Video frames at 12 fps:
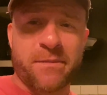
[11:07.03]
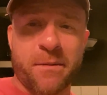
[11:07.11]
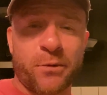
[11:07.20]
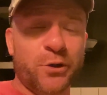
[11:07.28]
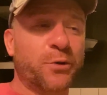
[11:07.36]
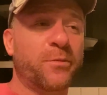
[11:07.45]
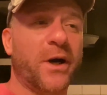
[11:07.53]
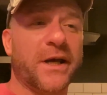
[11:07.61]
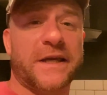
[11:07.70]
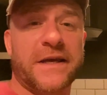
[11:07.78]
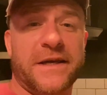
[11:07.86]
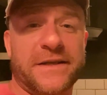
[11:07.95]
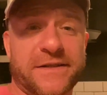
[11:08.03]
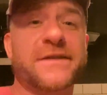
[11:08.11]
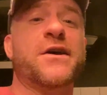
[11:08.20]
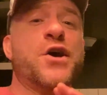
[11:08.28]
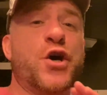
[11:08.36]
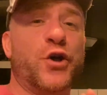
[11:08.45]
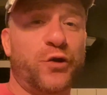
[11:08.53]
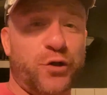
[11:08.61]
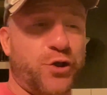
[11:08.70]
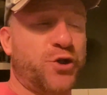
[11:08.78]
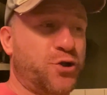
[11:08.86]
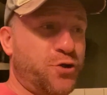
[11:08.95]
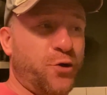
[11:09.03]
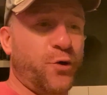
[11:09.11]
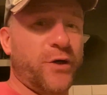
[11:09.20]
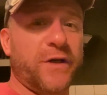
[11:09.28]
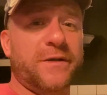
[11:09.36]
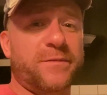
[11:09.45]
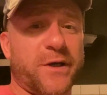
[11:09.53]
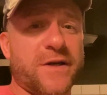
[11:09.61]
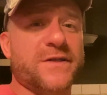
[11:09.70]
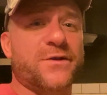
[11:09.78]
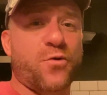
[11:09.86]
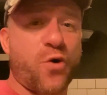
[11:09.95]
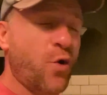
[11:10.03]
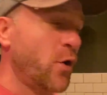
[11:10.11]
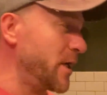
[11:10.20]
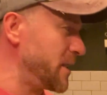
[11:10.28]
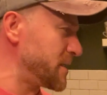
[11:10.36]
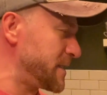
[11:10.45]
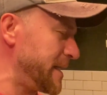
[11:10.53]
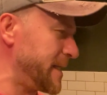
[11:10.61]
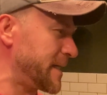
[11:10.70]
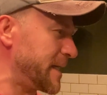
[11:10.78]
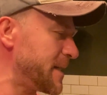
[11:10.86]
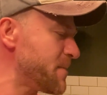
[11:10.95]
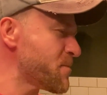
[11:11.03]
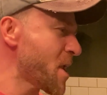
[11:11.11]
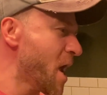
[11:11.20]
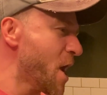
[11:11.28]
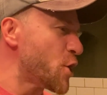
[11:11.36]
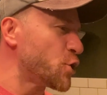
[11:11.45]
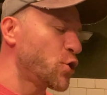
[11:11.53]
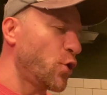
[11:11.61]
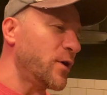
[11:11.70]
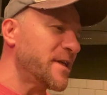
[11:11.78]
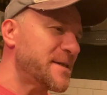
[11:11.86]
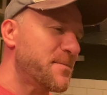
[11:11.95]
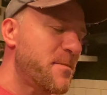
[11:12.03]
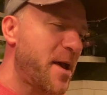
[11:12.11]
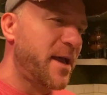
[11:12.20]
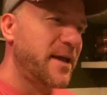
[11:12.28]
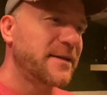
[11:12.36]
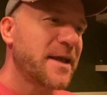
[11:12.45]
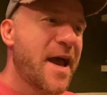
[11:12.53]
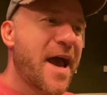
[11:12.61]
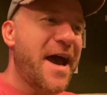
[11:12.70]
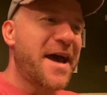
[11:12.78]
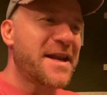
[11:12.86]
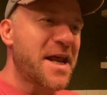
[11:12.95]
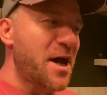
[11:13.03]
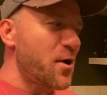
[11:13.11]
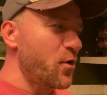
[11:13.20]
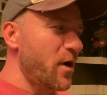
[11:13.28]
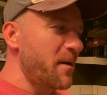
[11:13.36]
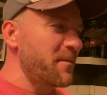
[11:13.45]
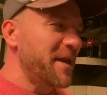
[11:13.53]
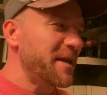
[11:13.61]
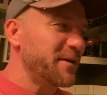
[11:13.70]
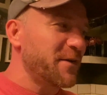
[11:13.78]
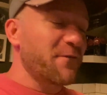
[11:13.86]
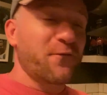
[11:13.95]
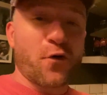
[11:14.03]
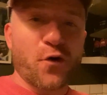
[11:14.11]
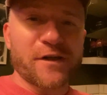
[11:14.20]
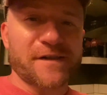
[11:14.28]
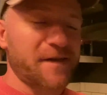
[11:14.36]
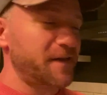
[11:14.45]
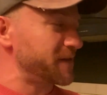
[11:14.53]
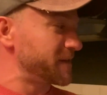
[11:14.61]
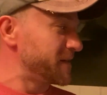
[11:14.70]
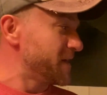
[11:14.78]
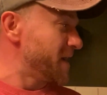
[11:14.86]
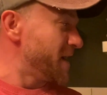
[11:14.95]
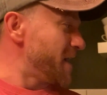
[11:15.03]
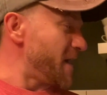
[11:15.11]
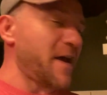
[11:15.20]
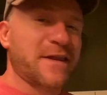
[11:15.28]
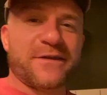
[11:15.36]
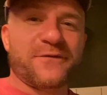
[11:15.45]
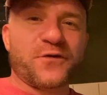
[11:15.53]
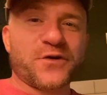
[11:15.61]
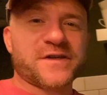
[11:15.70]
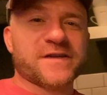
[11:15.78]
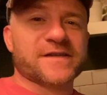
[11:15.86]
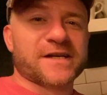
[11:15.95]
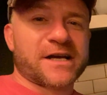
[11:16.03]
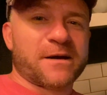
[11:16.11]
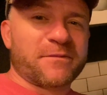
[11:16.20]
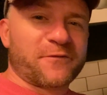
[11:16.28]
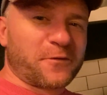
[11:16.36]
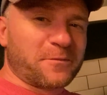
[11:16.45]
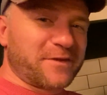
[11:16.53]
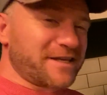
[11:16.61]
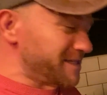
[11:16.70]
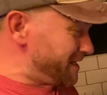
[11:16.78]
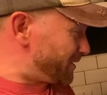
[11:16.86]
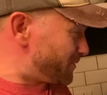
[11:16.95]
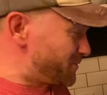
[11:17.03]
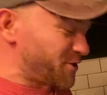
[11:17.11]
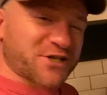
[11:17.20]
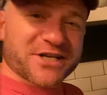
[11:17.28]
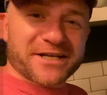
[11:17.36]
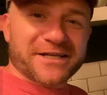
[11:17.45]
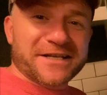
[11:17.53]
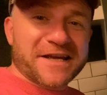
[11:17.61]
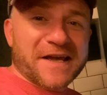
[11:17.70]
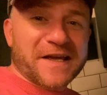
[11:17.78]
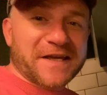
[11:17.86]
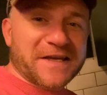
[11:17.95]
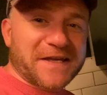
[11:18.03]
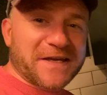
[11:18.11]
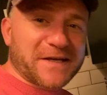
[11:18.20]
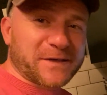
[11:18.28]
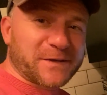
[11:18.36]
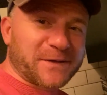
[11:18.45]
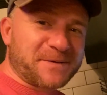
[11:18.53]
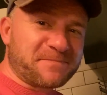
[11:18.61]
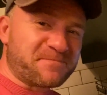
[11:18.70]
My motorbike is destroyed because the oil is leaking. John is in bed. And now I'm hearing voices, and the voices are coming from this little machine here.